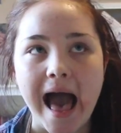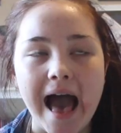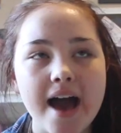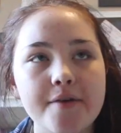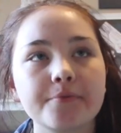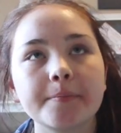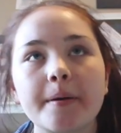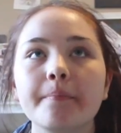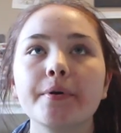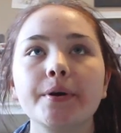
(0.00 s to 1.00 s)
I
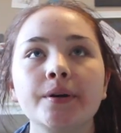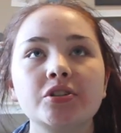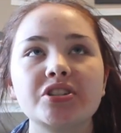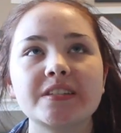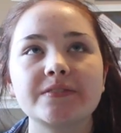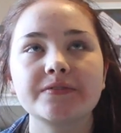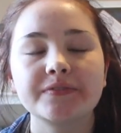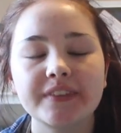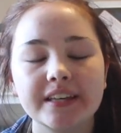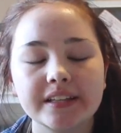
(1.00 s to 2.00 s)
remember just
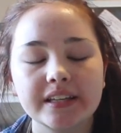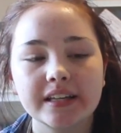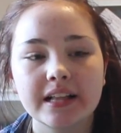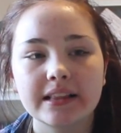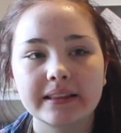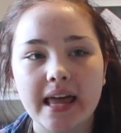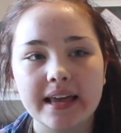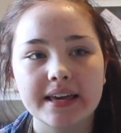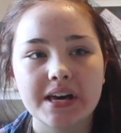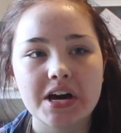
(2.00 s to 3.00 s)
feeling
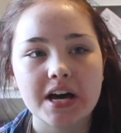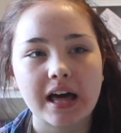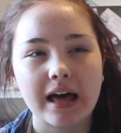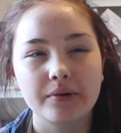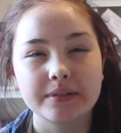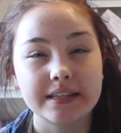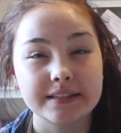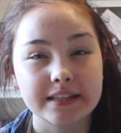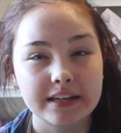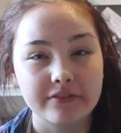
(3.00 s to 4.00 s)
like I was
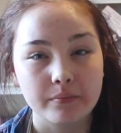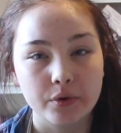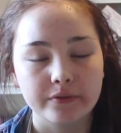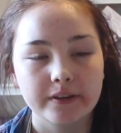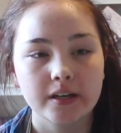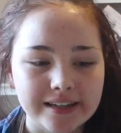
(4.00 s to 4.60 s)
inside of a movie.